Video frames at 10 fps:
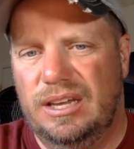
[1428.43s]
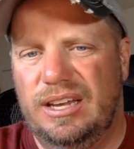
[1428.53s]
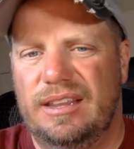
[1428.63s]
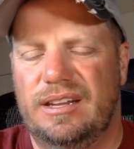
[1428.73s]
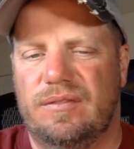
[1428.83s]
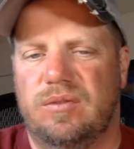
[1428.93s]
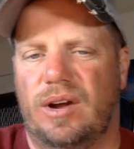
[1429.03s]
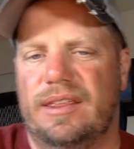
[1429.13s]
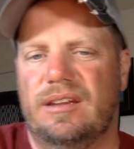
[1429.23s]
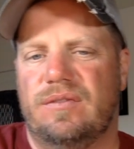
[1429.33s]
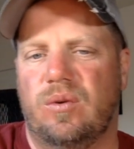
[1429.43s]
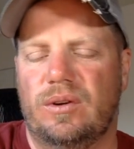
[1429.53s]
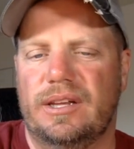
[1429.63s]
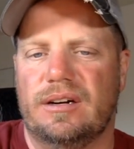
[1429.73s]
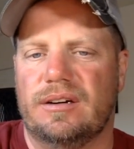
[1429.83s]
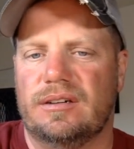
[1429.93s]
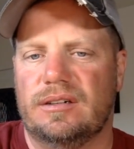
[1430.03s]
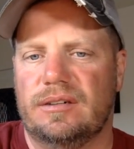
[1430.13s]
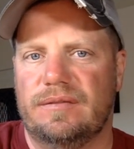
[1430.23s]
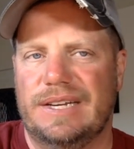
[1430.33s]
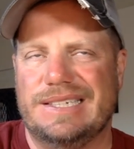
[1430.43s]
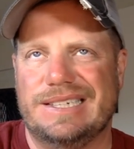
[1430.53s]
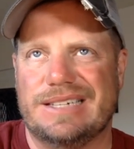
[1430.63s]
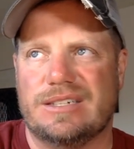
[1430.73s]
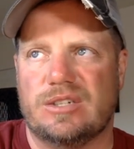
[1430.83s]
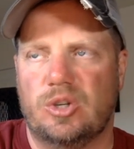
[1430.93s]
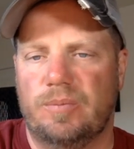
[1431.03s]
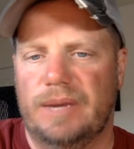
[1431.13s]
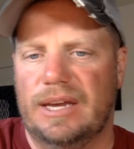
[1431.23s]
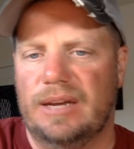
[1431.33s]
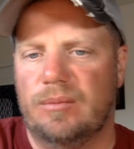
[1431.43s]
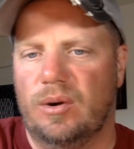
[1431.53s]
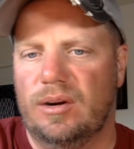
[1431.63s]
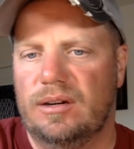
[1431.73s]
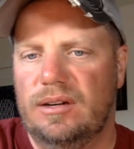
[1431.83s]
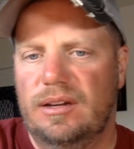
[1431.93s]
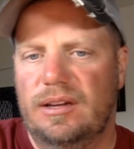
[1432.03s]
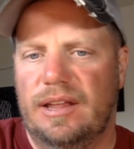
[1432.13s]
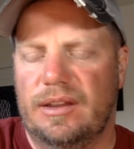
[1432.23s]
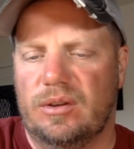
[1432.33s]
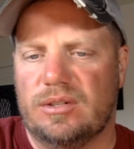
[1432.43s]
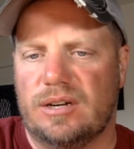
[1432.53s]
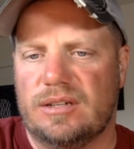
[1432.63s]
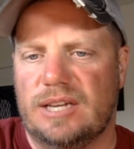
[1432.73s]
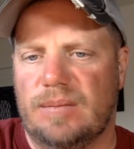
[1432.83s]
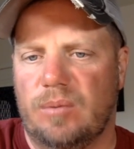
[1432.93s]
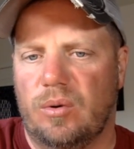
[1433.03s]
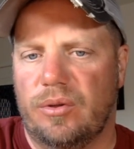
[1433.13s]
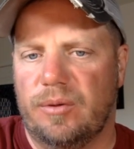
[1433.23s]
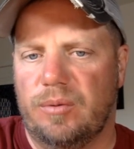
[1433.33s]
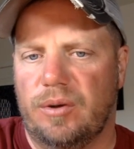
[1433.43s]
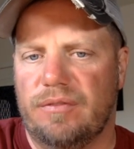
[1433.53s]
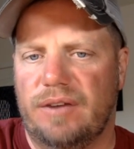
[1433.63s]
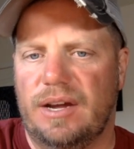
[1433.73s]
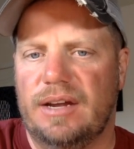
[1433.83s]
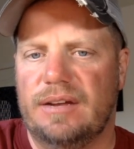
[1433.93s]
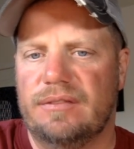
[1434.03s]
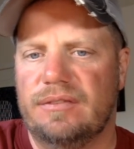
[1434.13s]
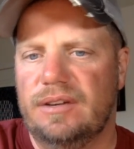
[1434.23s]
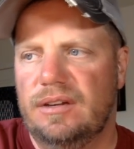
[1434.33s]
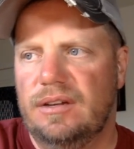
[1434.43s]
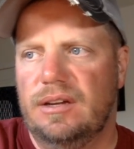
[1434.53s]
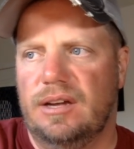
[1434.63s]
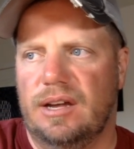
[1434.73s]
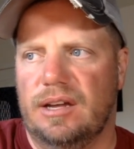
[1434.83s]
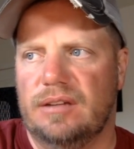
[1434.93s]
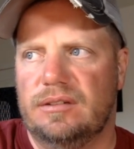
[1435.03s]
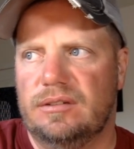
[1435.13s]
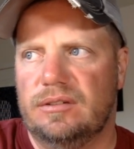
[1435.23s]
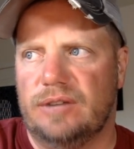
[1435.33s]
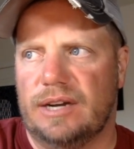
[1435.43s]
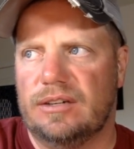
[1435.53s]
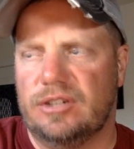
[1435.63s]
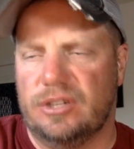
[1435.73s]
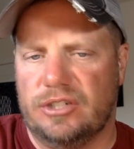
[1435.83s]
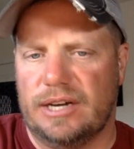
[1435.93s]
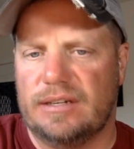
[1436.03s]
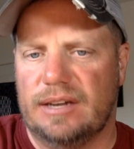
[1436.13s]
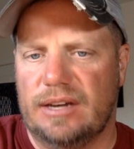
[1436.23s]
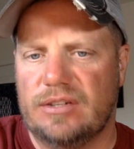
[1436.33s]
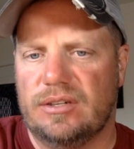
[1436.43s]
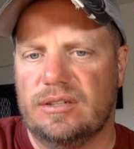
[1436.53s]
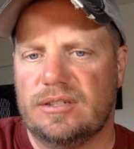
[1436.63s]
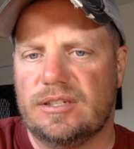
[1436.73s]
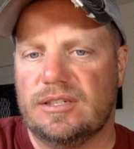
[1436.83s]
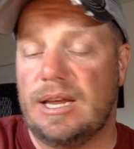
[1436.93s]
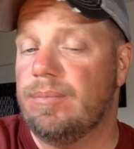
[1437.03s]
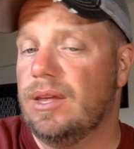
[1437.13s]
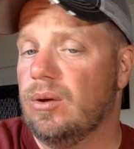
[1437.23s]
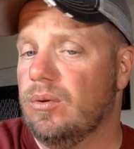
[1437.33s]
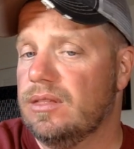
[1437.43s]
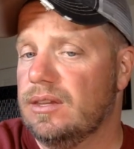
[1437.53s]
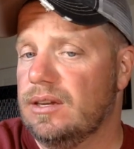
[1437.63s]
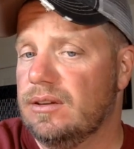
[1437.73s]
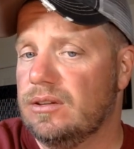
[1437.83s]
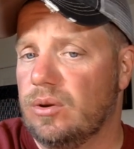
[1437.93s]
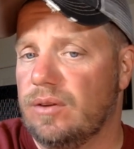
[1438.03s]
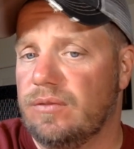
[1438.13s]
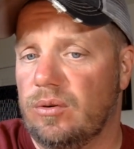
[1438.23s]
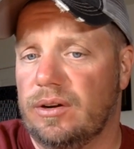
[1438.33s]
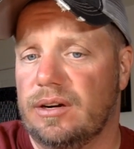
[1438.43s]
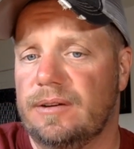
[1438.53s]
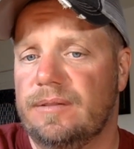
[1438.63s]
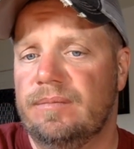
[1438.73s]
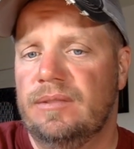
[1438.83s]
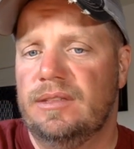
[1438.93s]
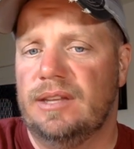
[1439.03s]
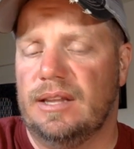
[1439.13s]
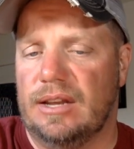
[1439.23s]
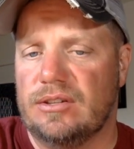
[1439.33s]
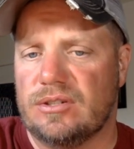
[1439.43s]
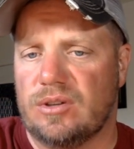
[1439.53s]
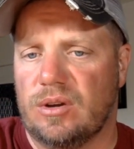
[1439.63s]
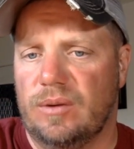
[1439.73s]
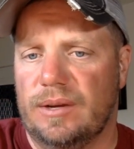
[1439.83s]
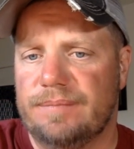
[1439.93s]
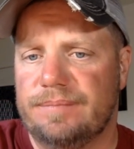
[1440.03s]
Yeah, I think the 4-liter V6 is too big anymore. I think you'll start seeing more 3.5 direct-injected engines. Same thing with the Toyota 4Runner. I think the engine's going away.